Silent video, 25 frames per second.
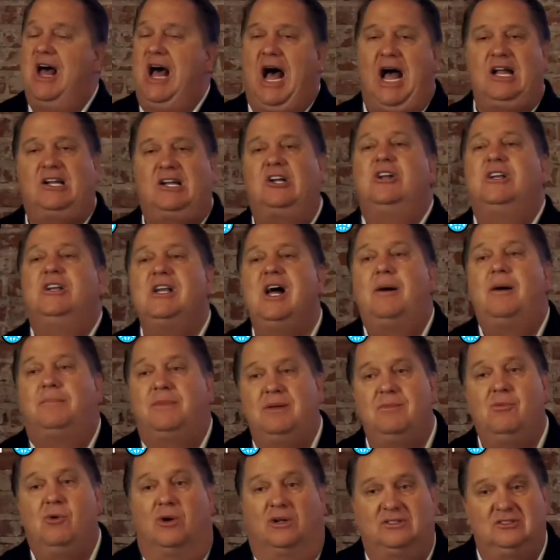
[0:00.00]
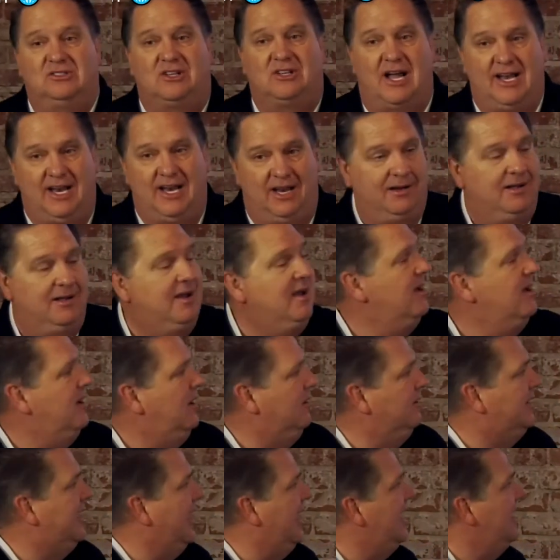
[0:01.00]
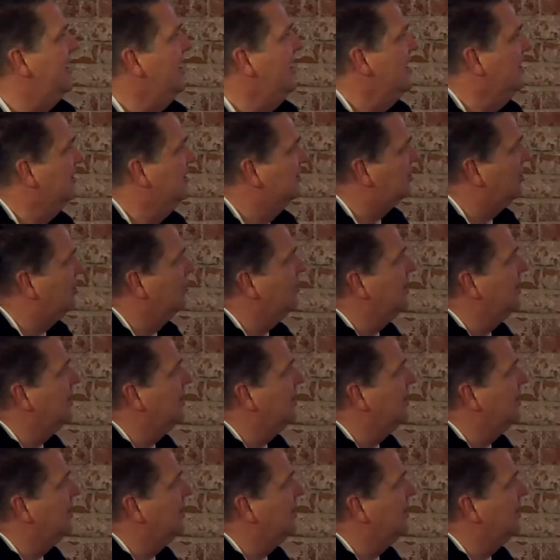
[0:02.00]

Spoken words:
I could not be more excited. Okay, so we're